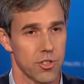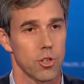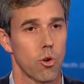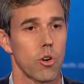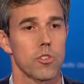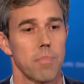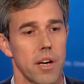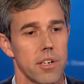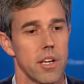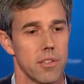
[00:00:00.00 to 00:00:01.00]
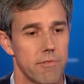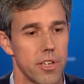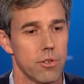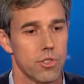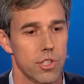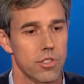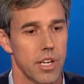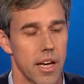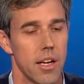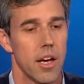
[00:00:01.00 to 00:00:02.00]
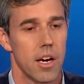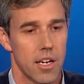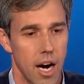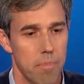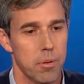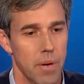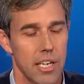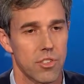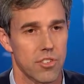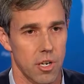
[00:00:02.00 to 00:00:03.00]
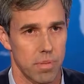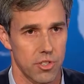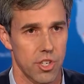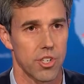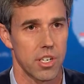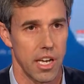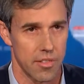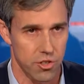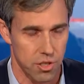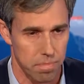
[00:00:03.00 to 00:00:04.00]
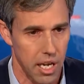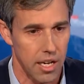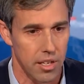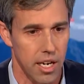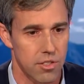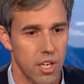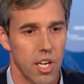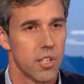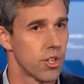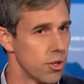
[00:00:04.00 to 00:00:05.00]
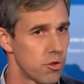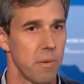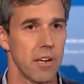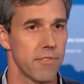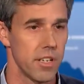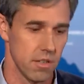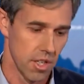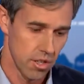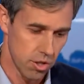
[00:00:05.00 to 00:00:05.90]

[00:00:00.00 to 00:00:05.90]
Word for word: as your correspondent in the field just said, compromises their position and their supply lines to whose benefit?